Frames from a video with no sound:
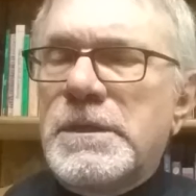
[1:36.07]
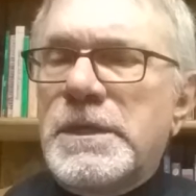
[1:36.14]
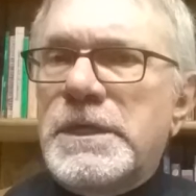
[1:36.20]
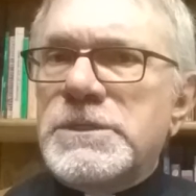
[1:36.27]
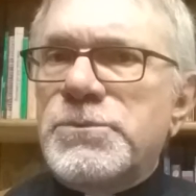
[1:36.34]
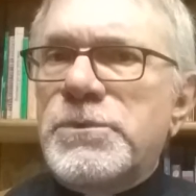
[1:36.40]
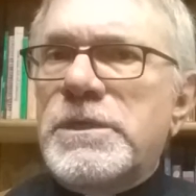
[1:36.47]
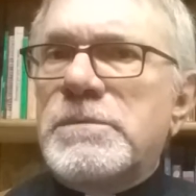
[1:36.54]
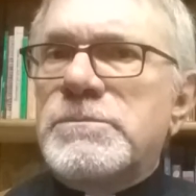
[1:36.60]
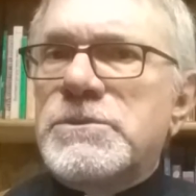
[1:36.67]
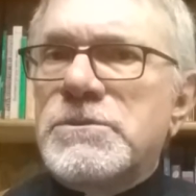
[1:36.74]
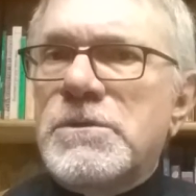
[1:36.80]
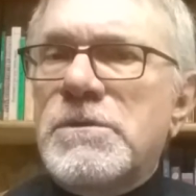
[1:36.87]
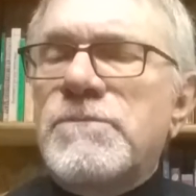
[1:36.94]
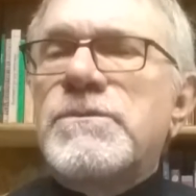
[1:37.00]
as we
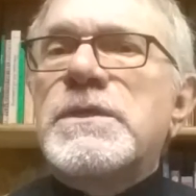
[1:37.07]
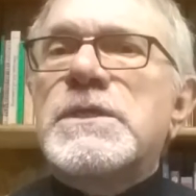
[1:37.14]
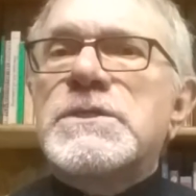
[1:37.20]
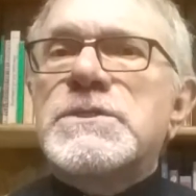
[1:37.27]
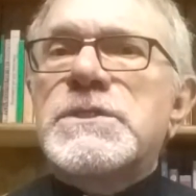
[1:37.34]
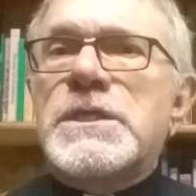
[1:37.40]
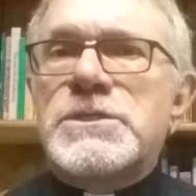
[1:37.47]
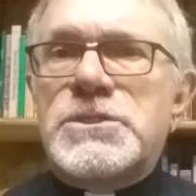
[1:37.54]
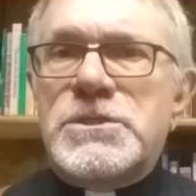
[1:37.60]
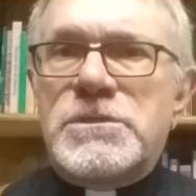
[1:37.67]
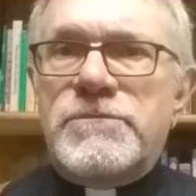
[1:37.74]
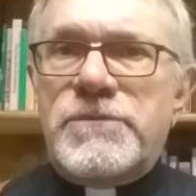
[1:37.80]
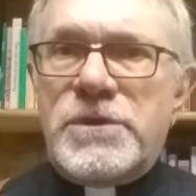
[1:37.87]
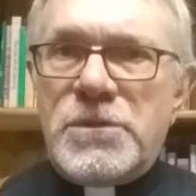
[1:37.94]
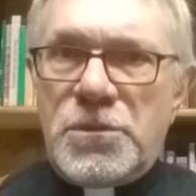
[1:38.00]
observe the ascension
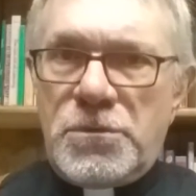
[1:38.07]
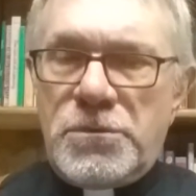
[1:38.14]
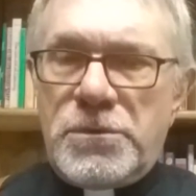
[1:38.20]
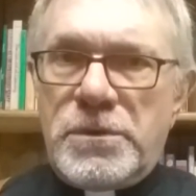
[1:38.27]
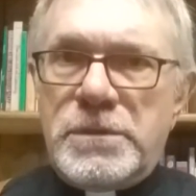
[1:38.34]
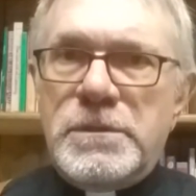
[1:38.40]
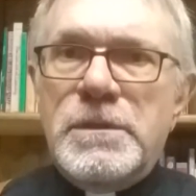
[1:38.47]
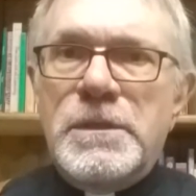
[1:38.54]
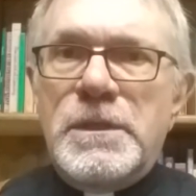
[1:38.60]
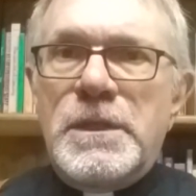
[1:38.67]
of our Lord